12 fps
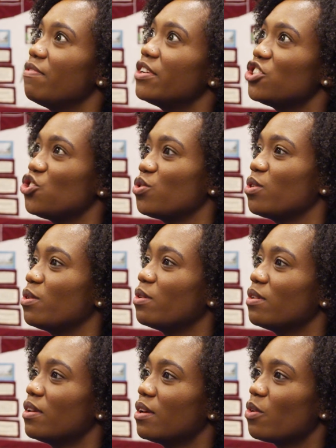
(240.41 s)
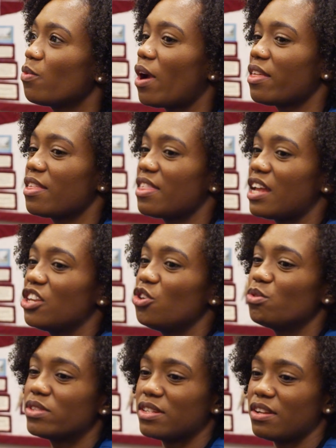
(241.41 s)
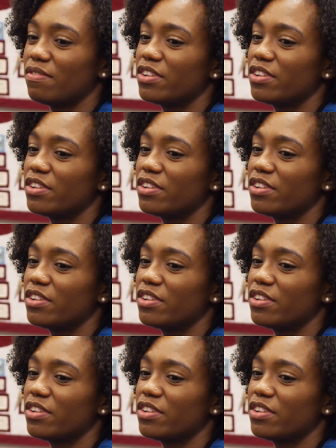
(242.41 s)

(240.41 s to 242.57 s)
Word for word: visual rather than using a